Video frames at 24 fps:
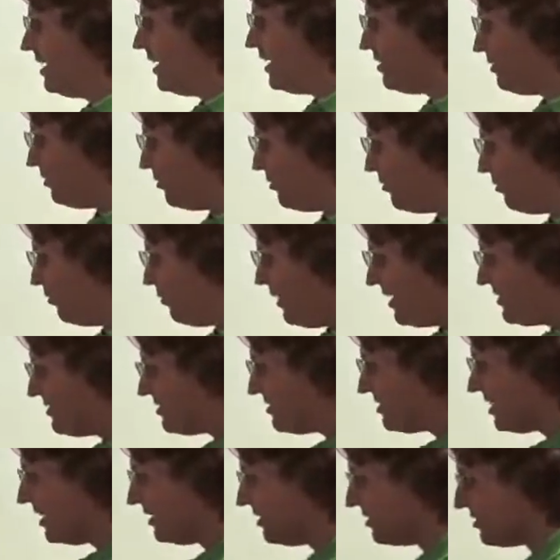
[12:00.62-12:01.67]
Now,
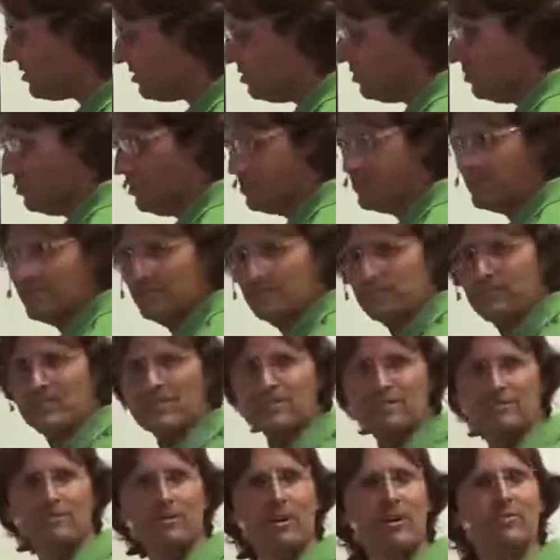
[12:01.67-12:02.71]
once that occurs, and the
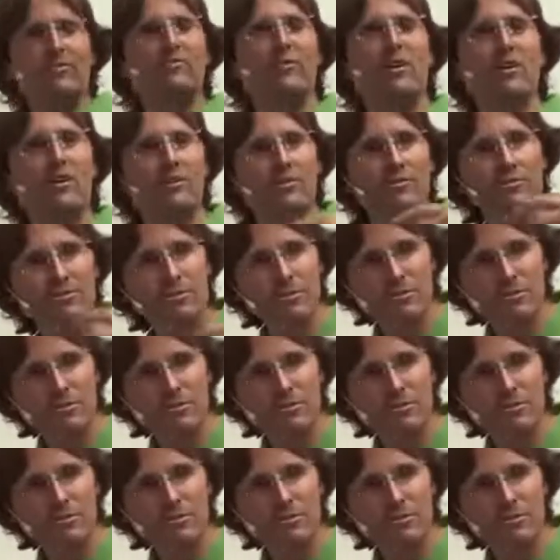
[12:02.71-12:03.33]
reason why I've gone